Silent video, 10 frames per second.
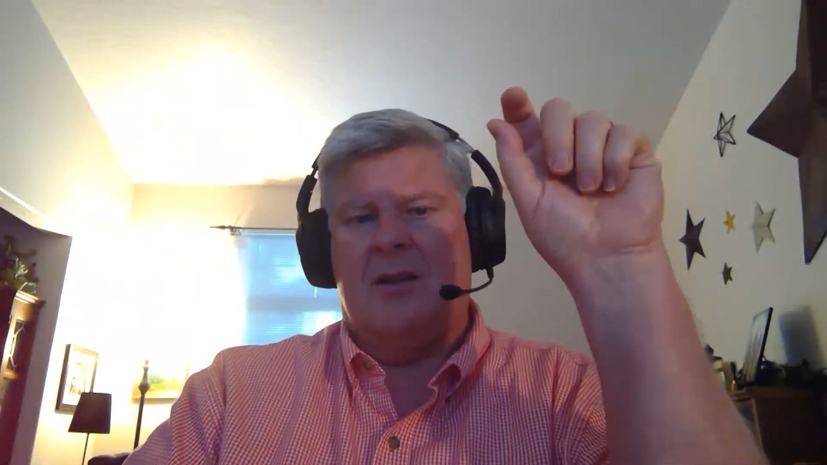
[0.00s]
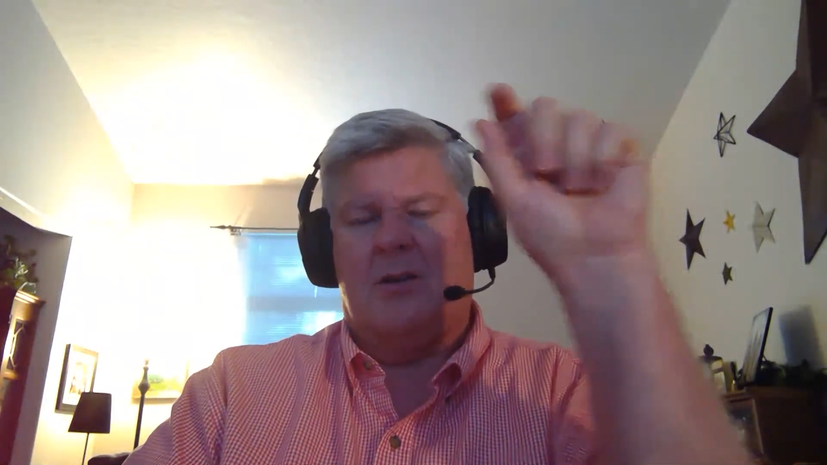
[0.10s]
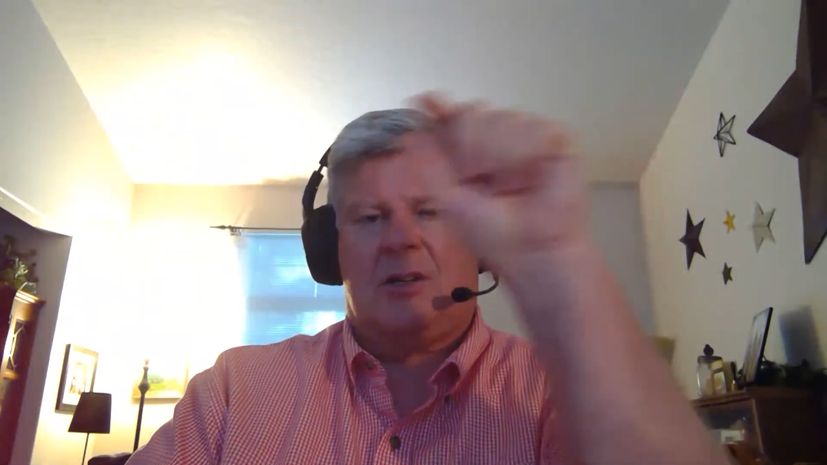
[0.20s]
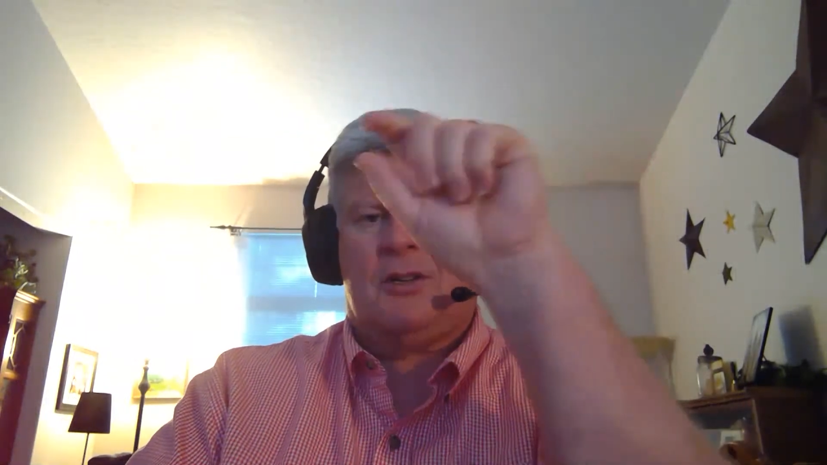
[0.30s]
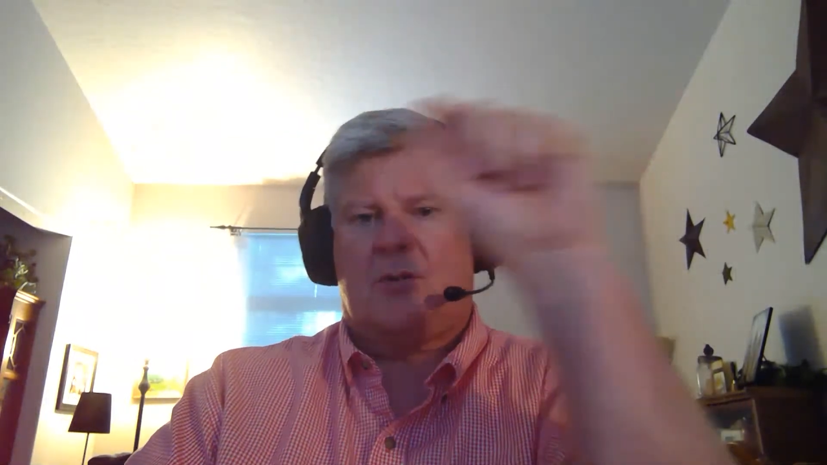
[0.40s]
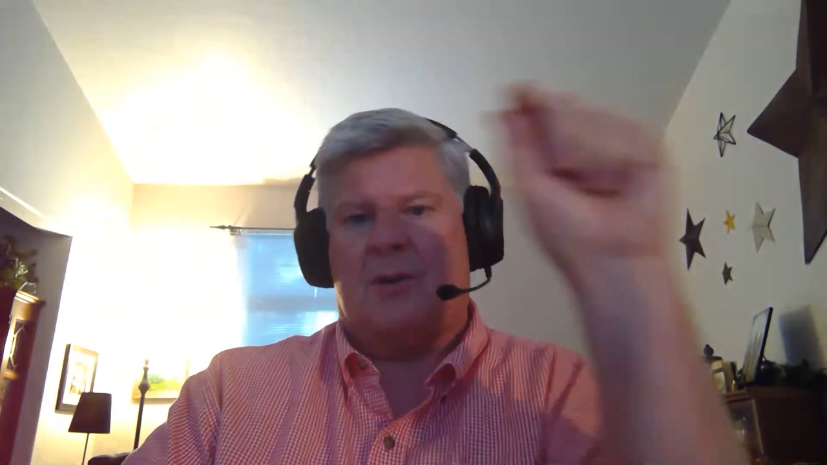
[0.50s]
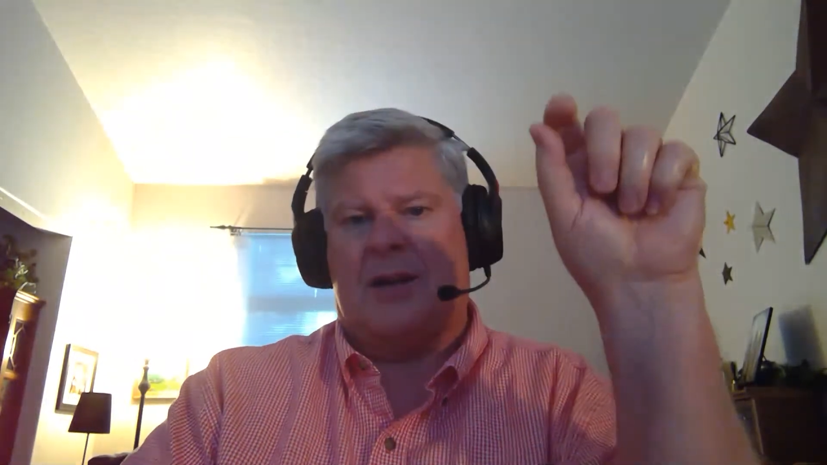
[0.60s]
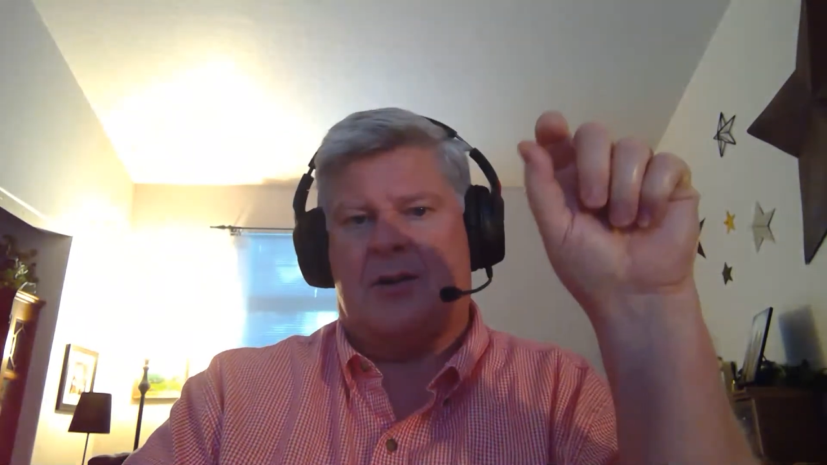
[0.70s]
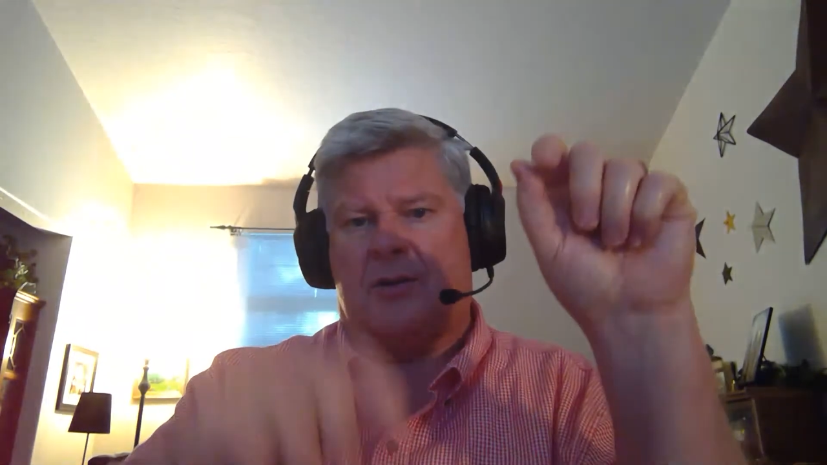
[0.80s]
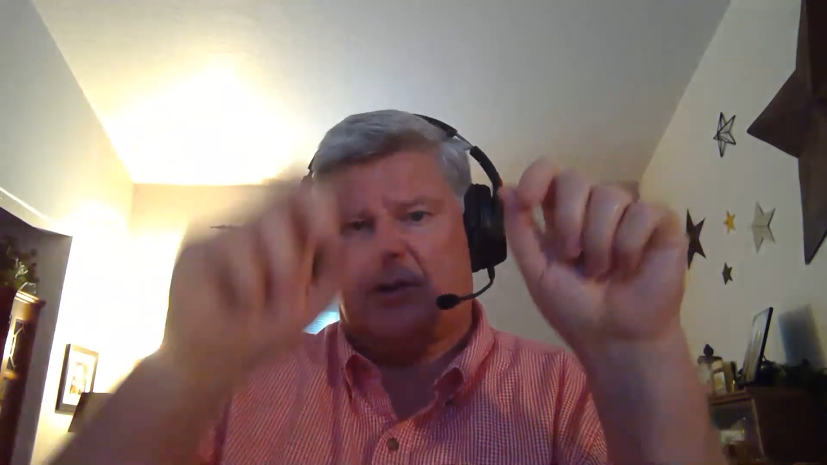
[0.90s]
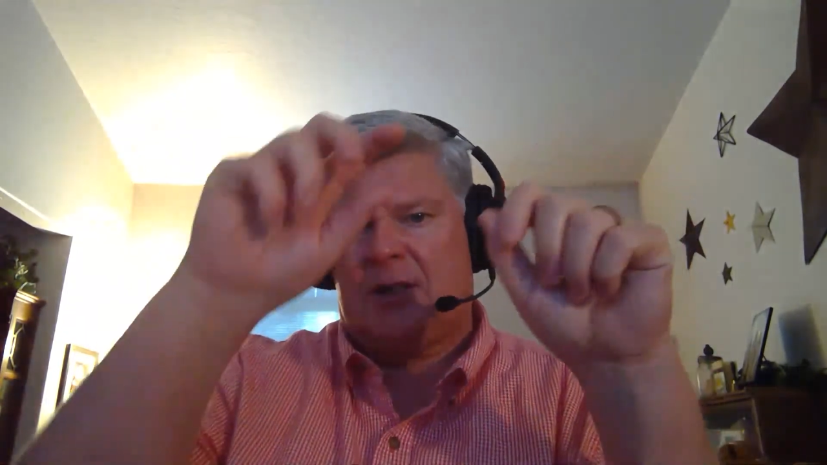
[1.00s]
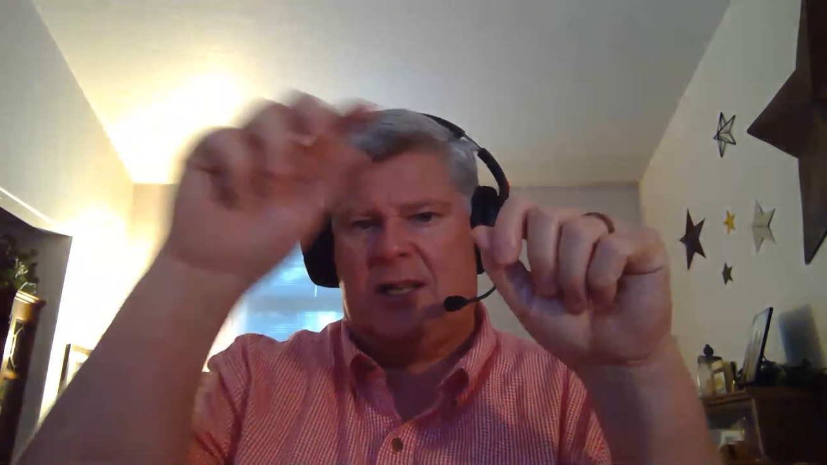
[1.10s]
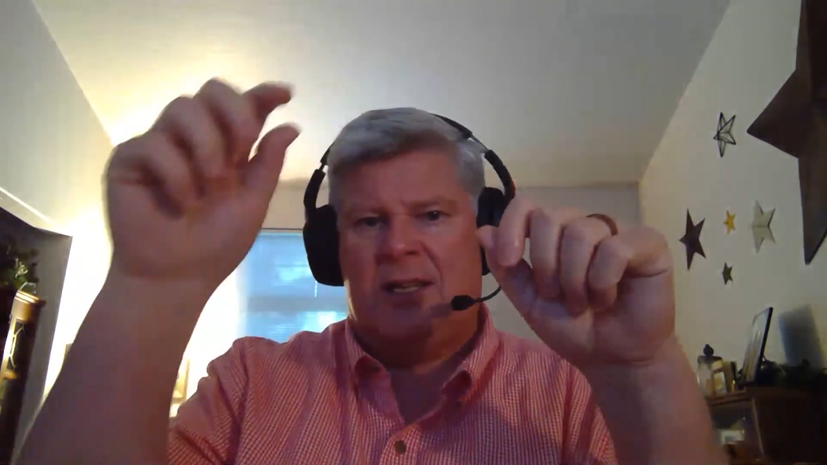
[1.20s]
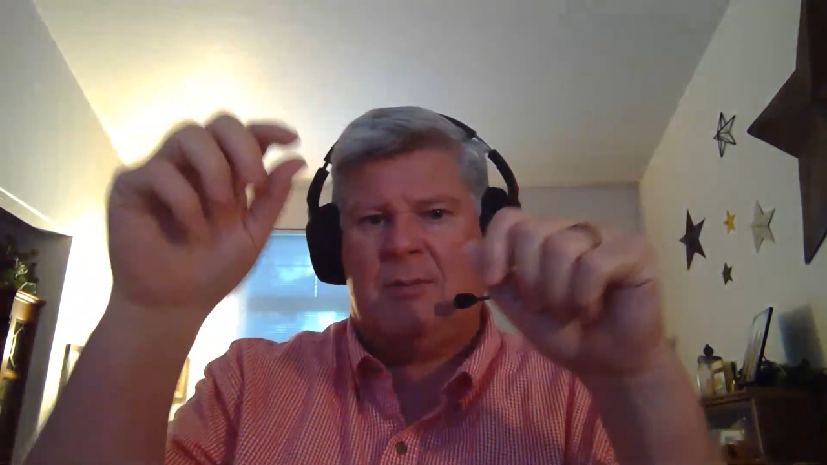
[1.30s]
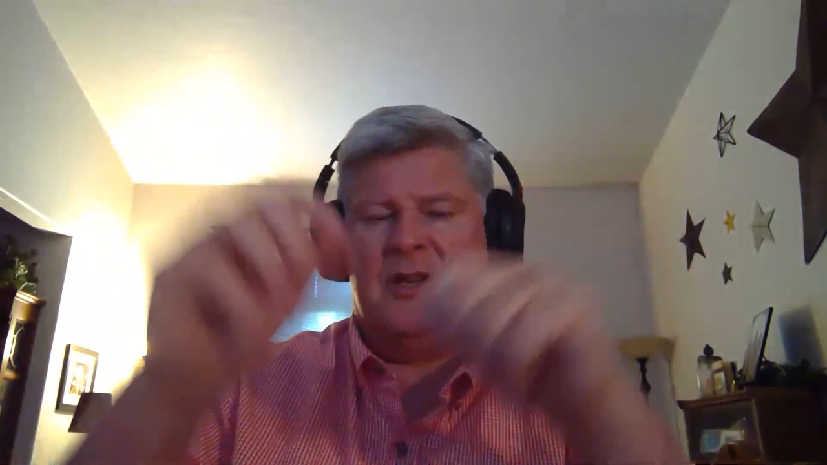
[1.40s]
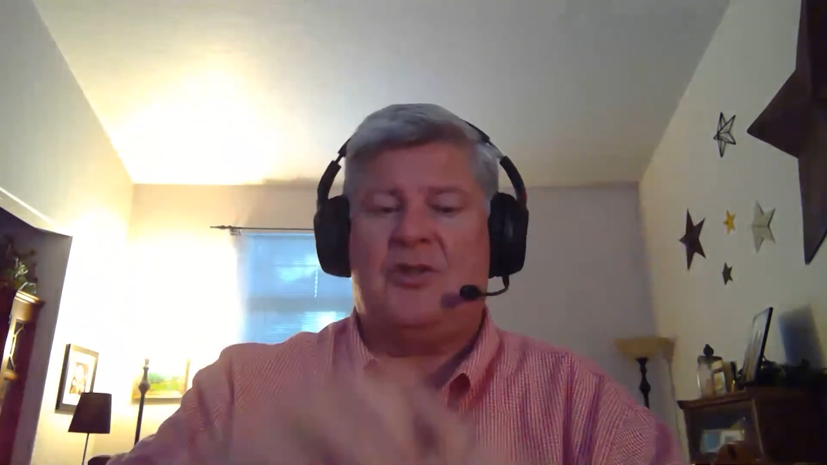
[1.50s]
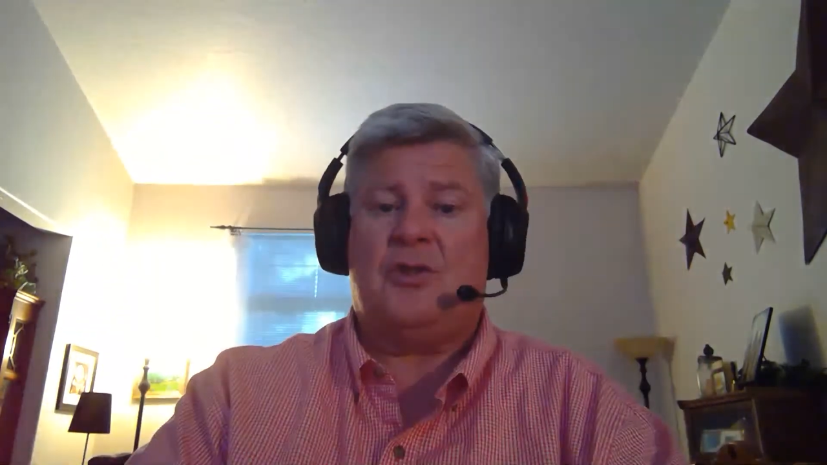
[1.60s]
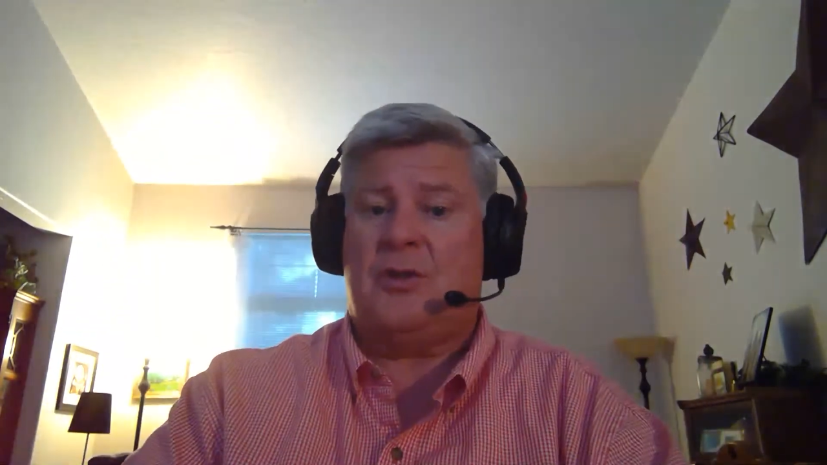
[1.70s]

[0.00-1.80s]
look at the record, look at the image.